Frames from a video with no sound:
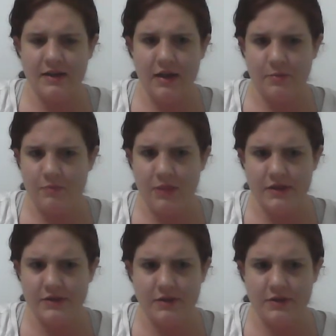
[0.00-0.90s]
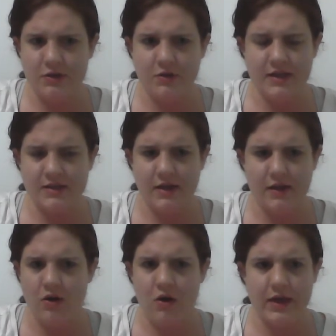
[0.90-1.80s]
and then puzzles you can say
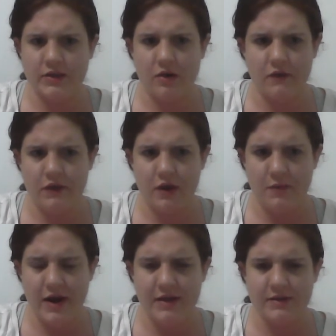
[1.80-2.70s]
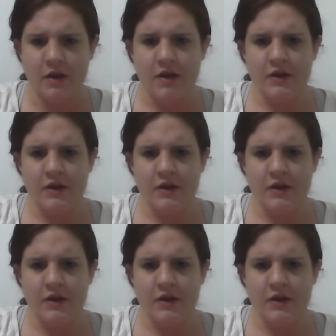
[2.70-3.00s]
like, oh, that's good for their brains,